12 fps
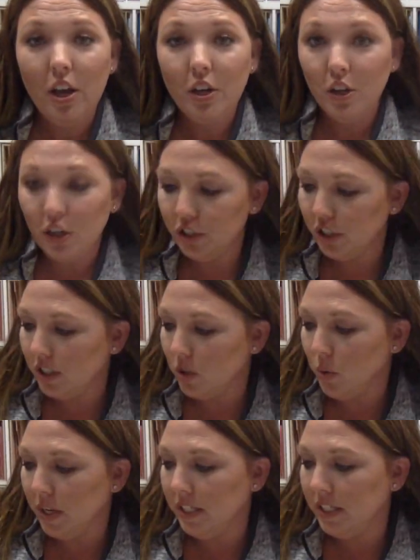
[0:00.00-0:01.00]
You're just
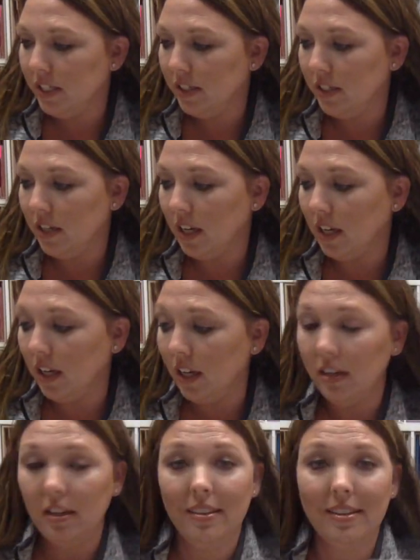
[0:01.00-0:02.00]
going to
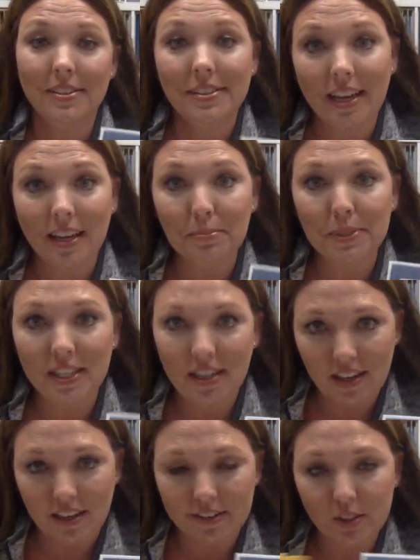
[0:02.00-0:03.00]
need the stamps and ink.